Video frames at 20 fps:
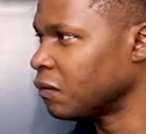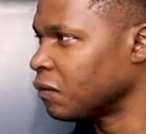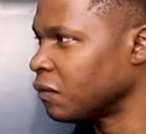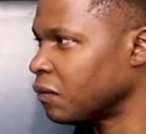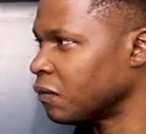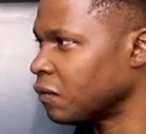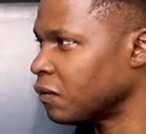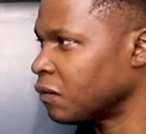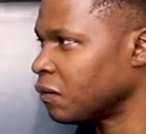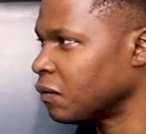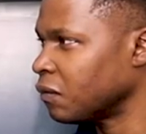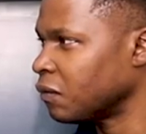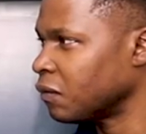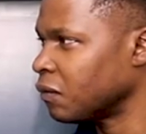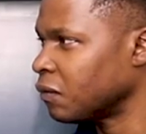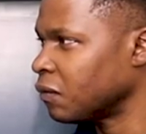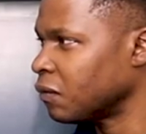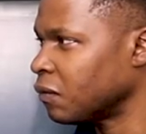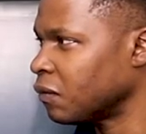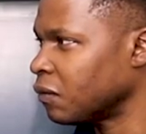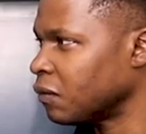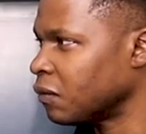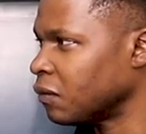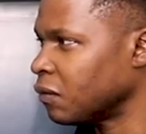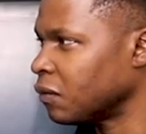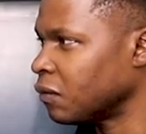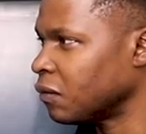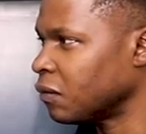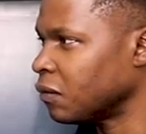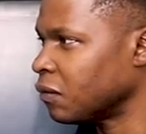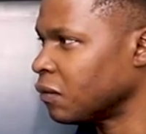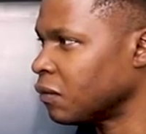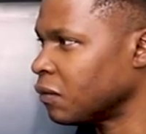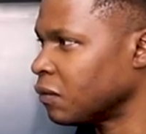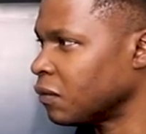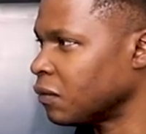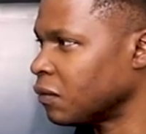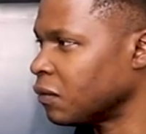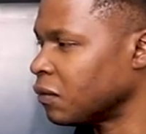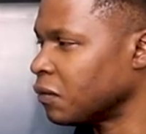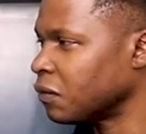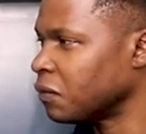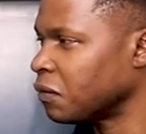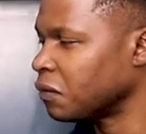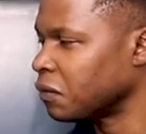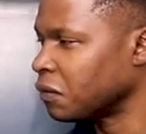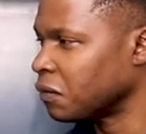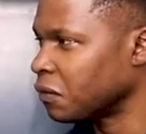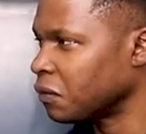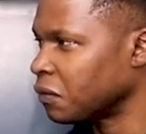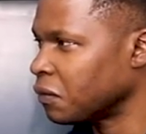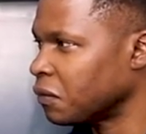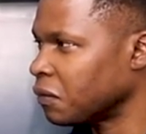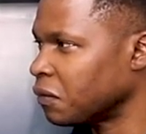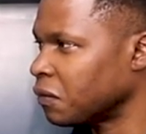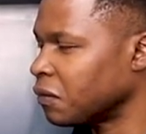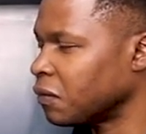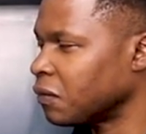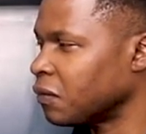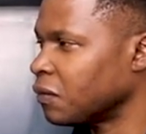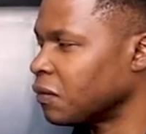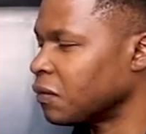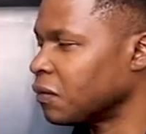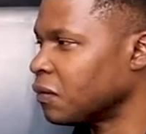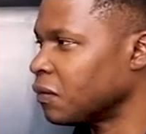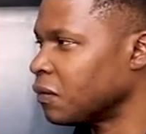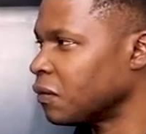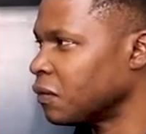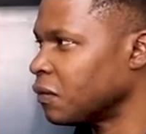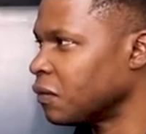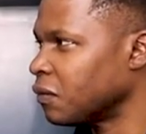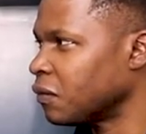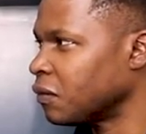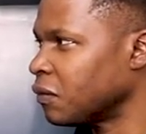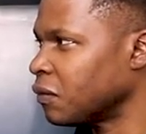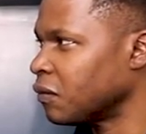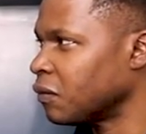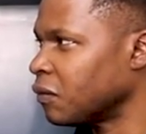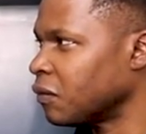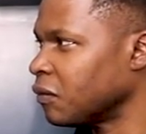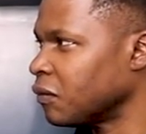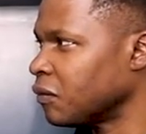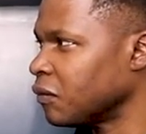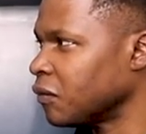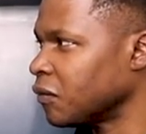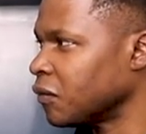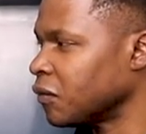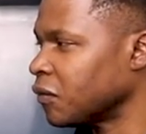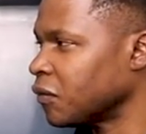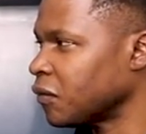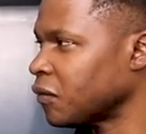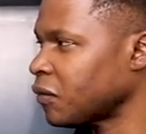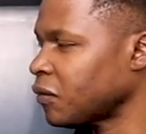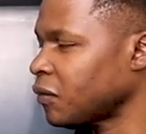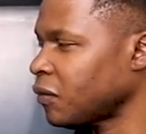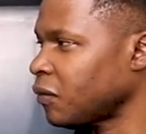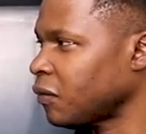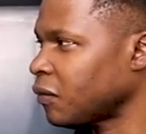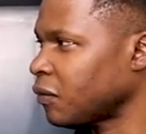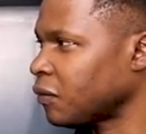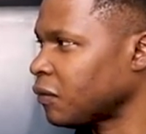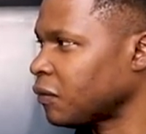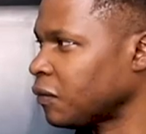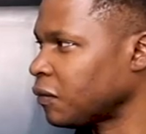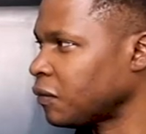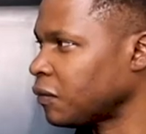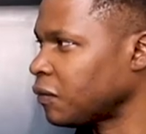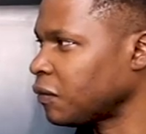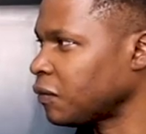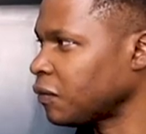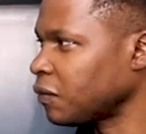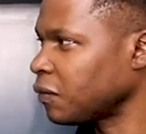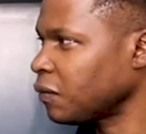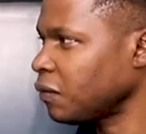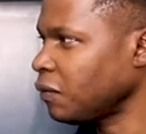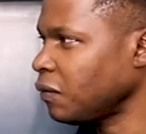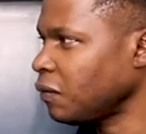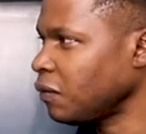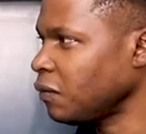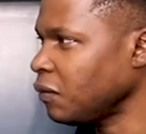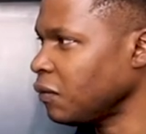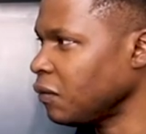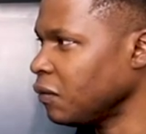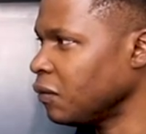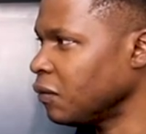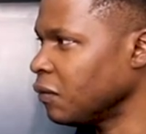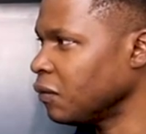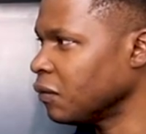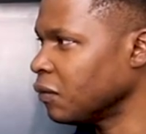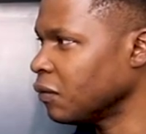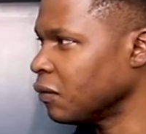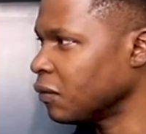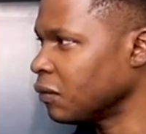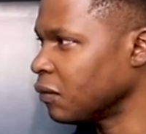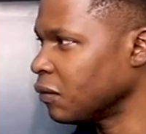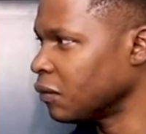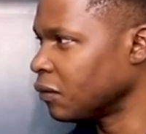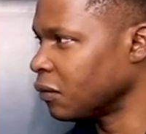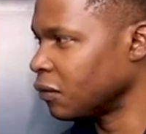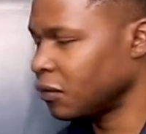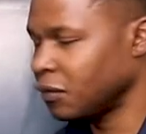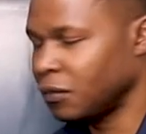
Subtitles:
(not speaking)